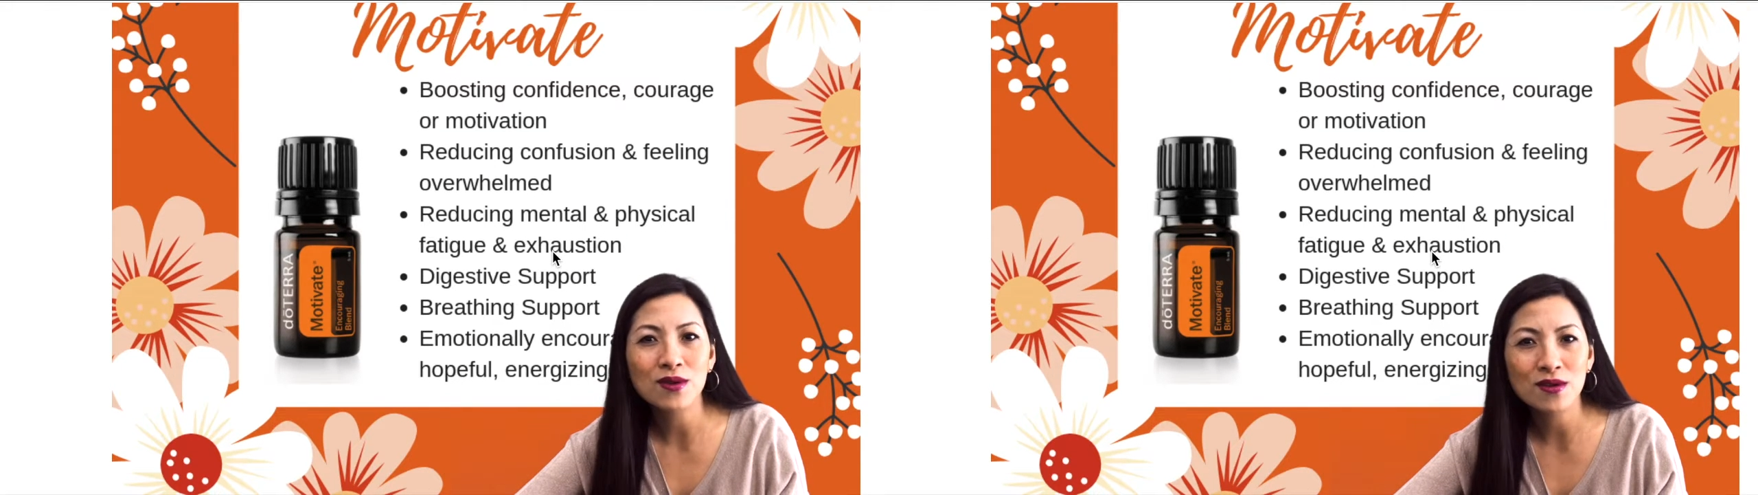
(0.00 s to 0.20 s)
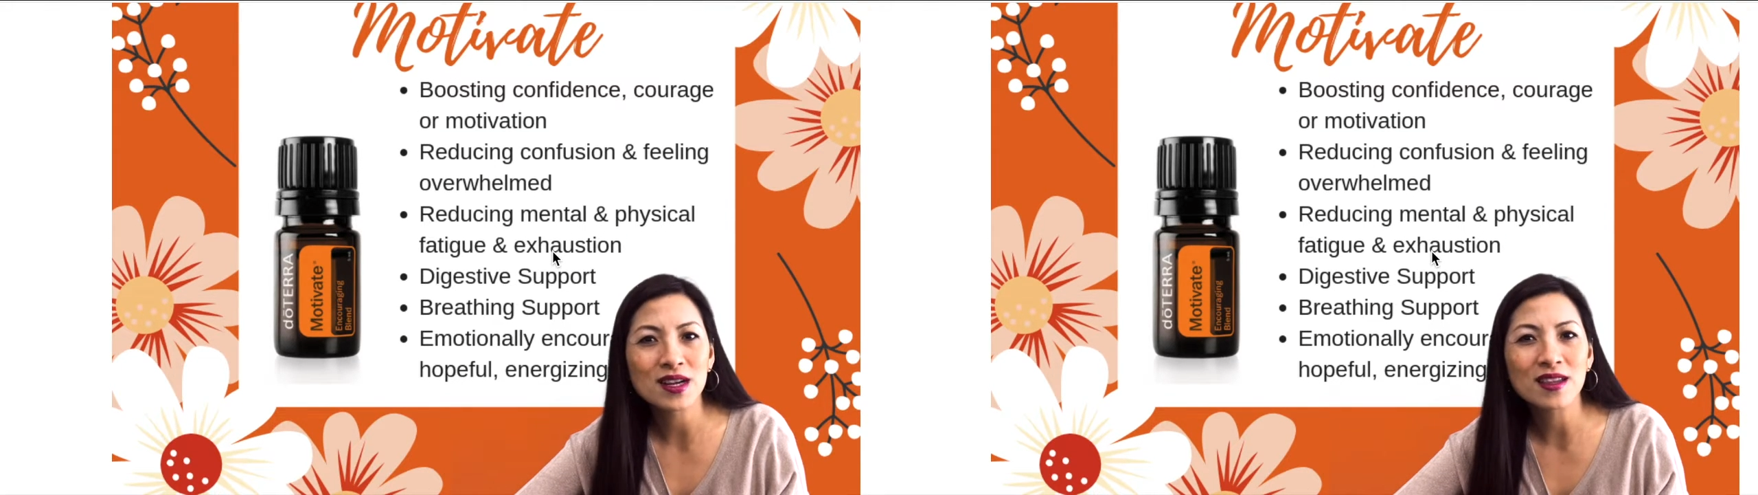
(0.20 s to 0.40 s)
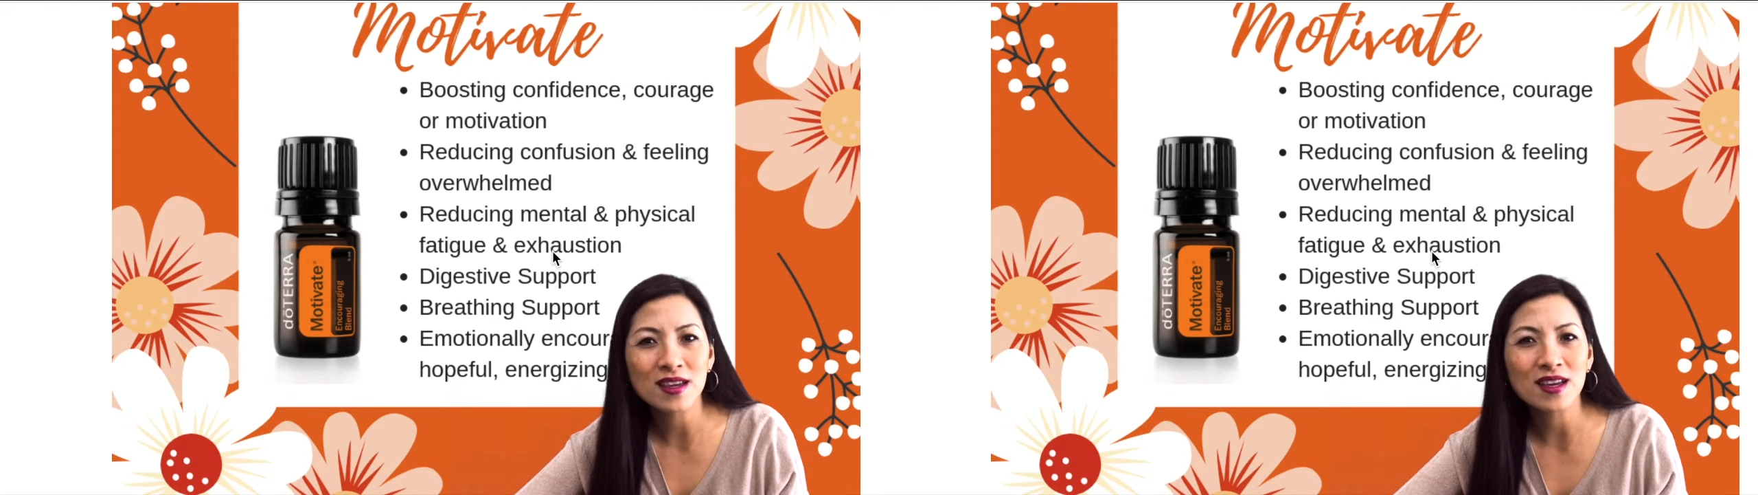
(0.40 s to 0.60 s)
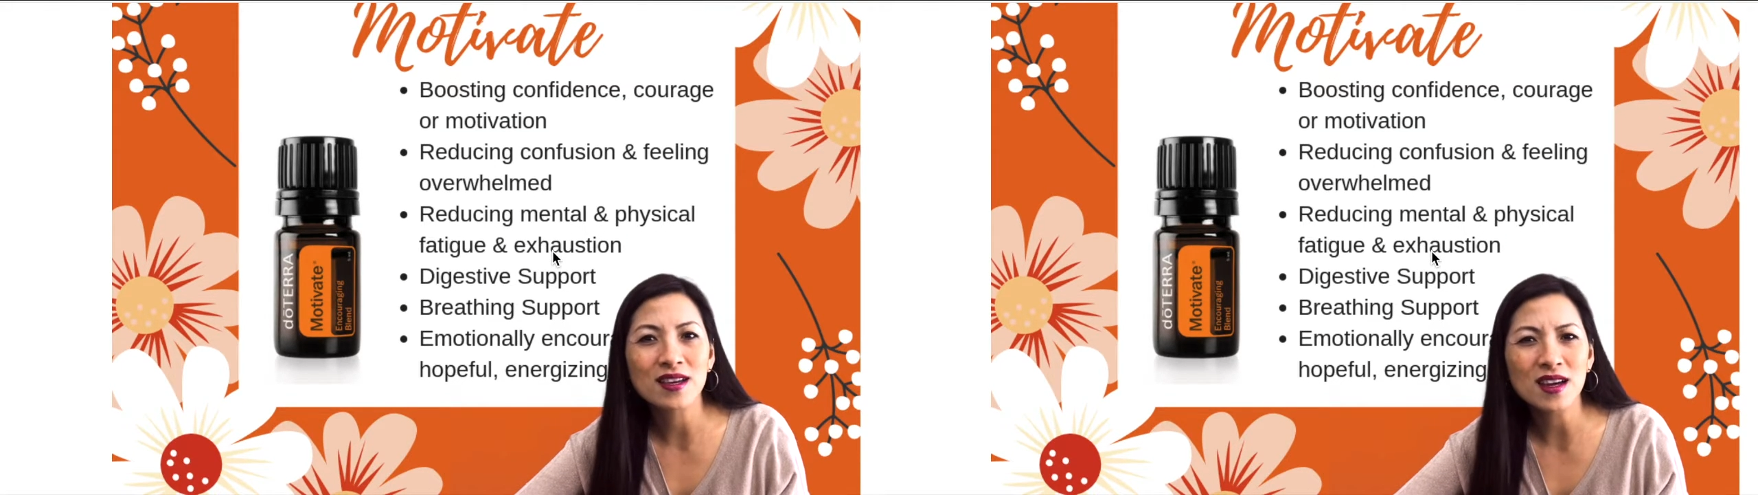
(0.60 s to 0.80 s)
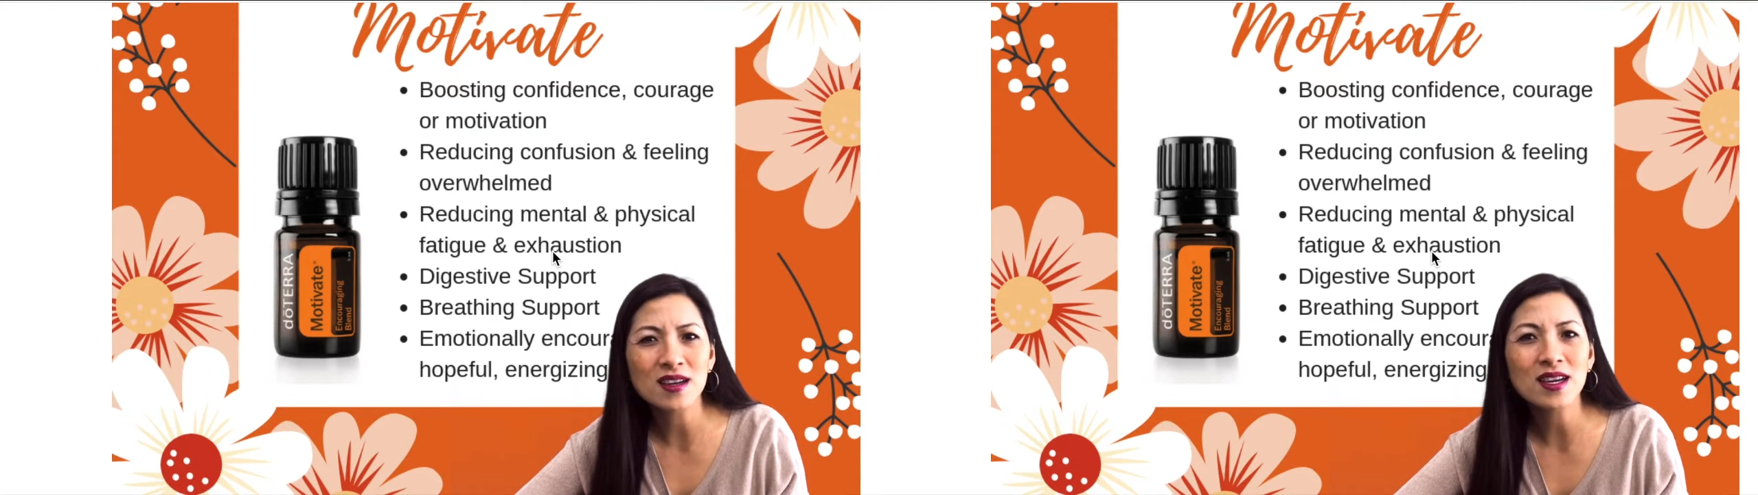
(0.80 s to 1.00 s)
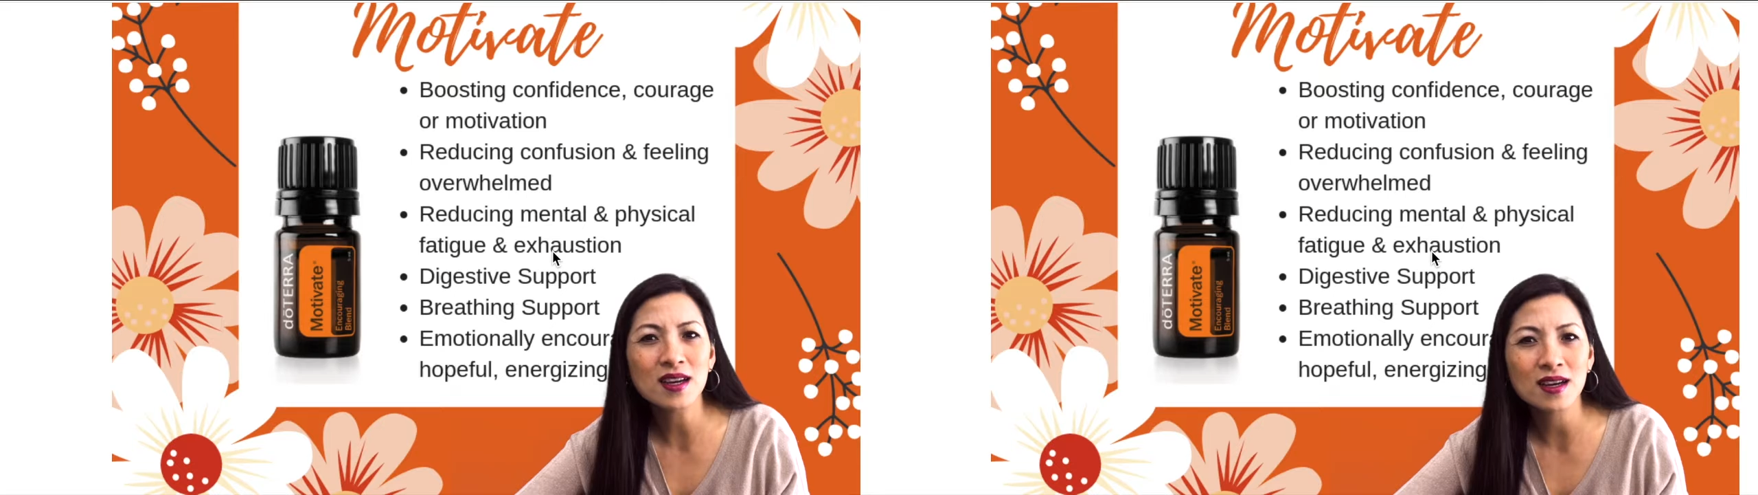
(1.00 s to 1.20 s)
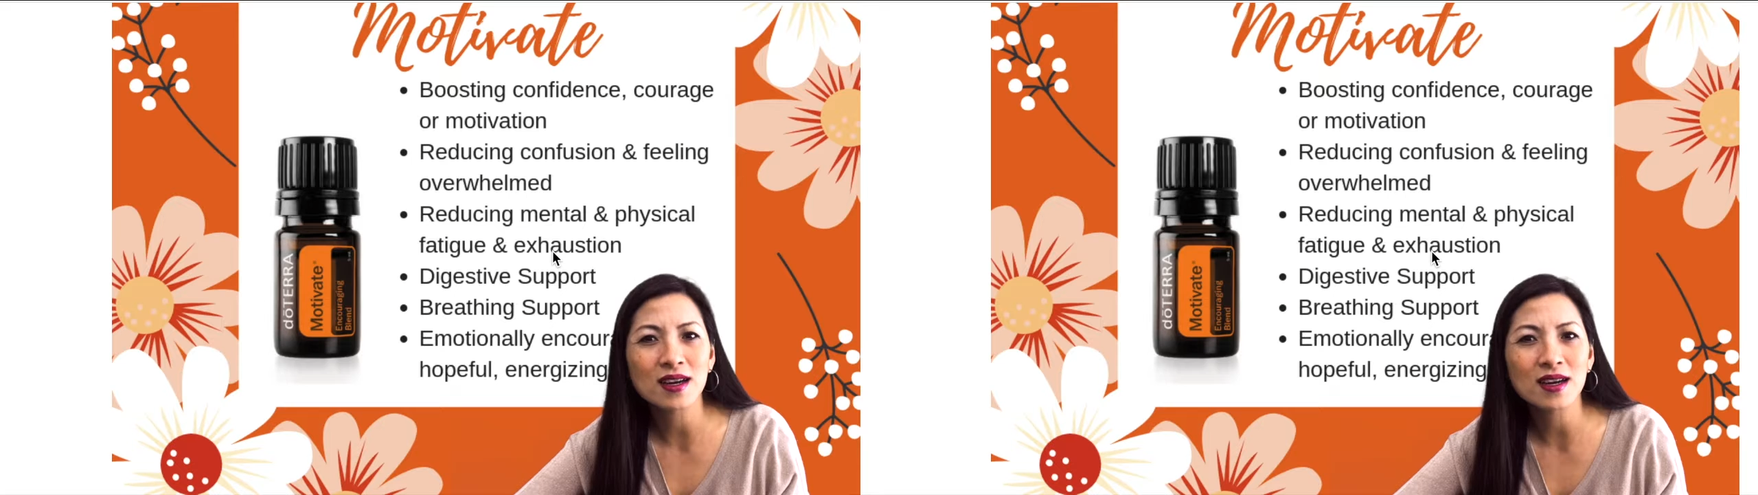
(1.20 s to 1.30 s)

already thinking, yeah, yeah,